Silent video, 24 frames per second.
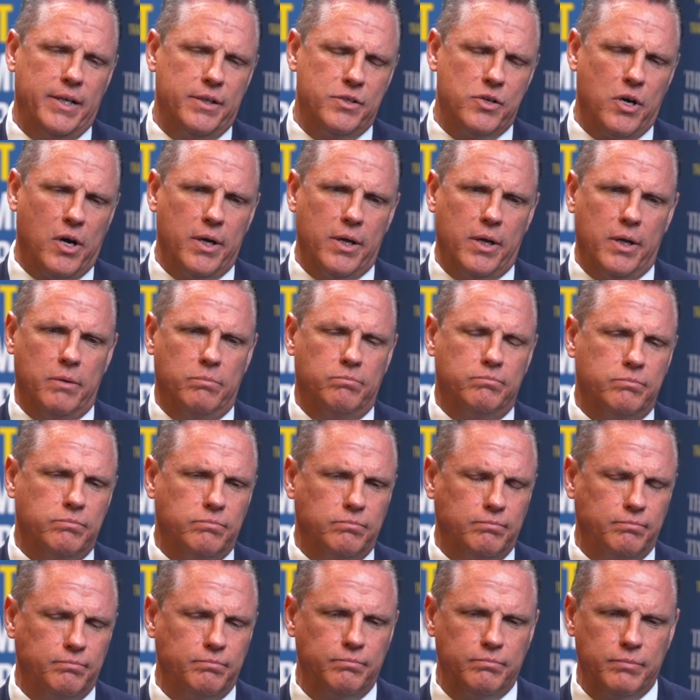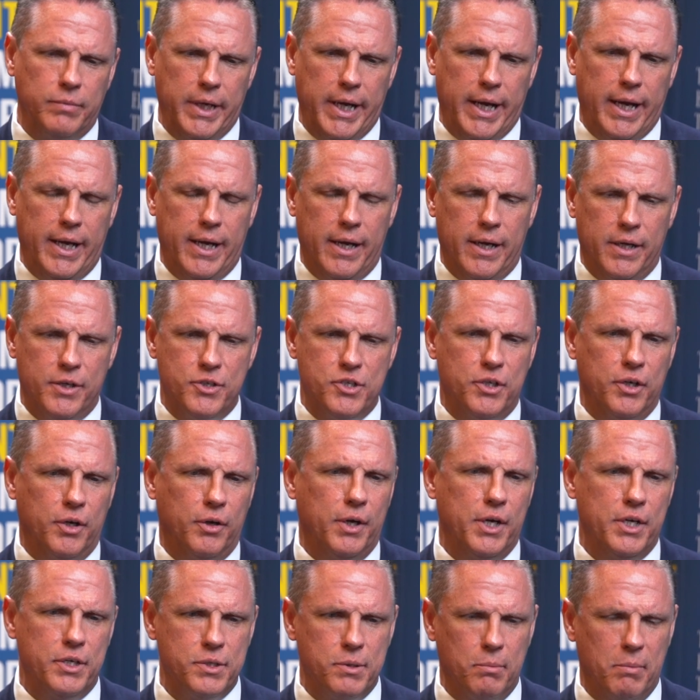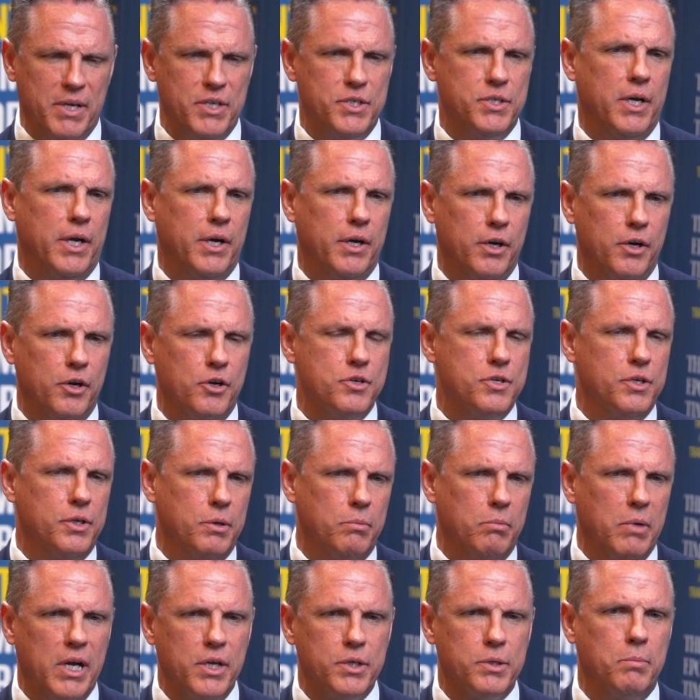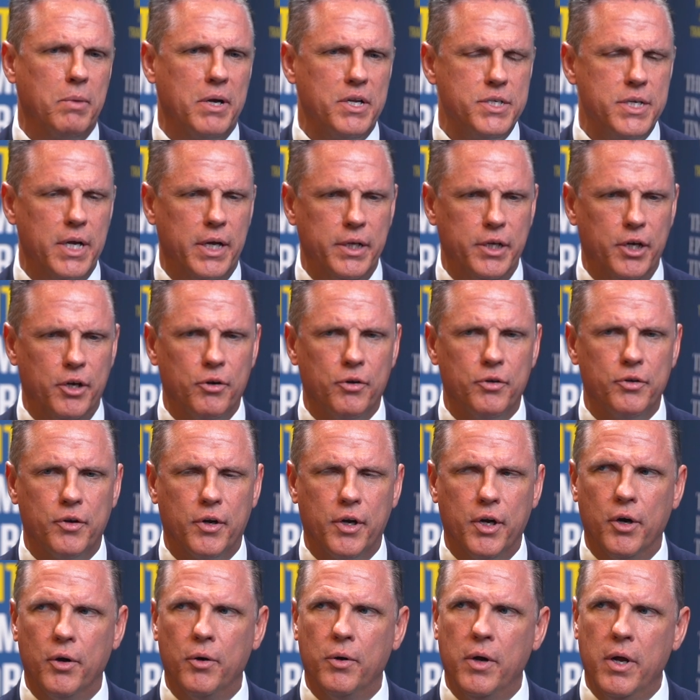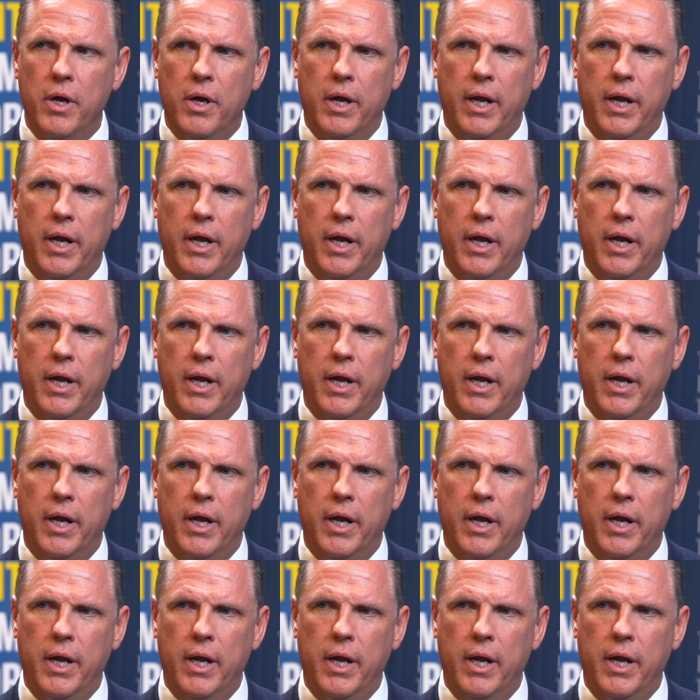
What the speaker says: taught a series to my senators in Nebraska about 10 years ago,